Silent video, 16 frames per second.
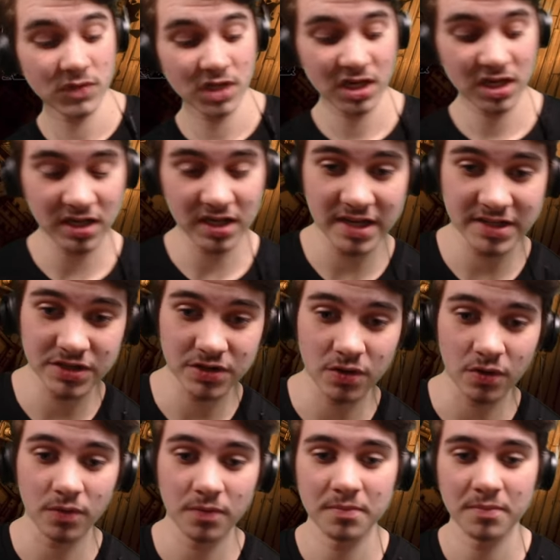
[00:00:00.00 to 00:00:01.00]

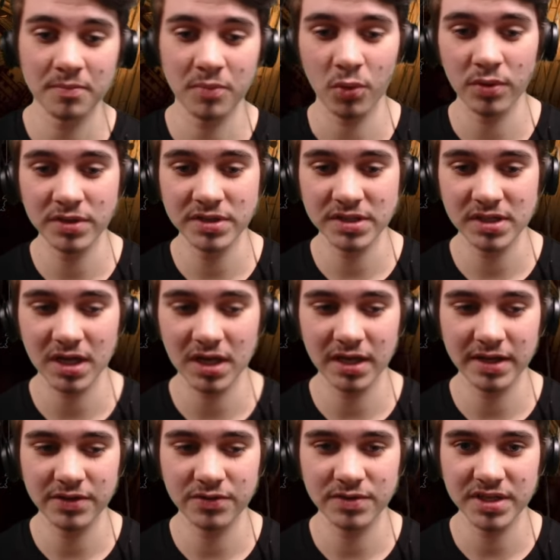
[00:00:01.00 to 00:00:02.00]
Classical, Boris. I
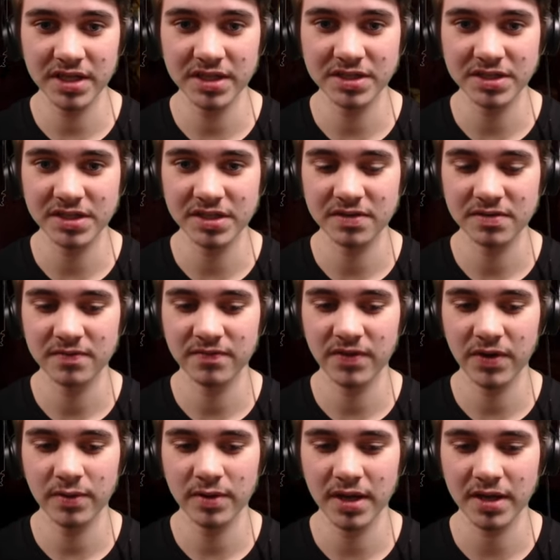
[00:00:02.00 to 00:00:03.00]
like your taste.
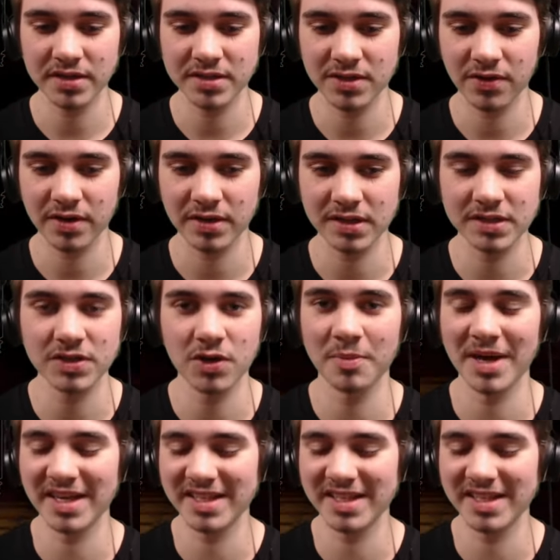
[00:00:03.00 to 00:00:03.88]
Very nice. Alright, let's go back